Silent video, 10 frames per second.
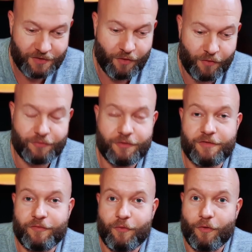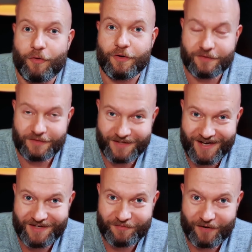or
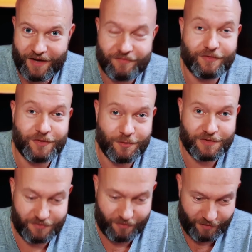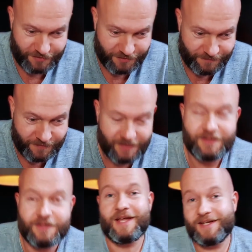34.95 US dollars.
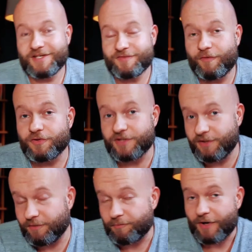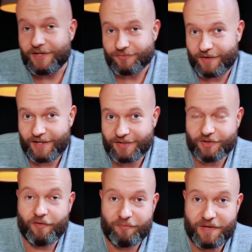And this falls in the price range
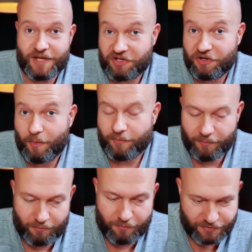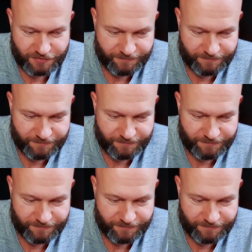of many comparable books.